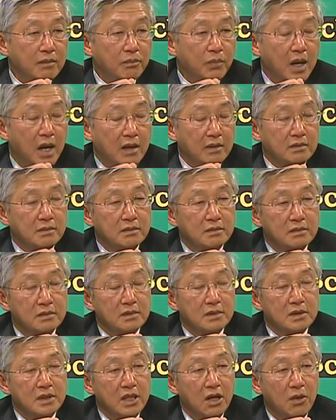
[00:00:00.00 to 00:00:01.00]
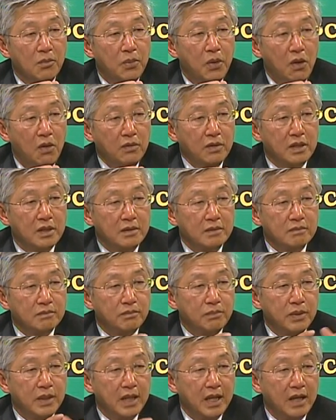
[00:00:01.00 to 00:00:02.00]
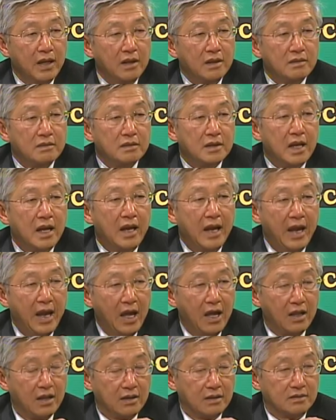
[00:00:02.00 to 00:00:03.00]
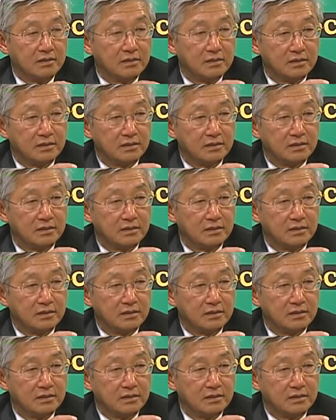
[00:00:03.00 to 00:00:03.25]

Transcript: But the opponent played L.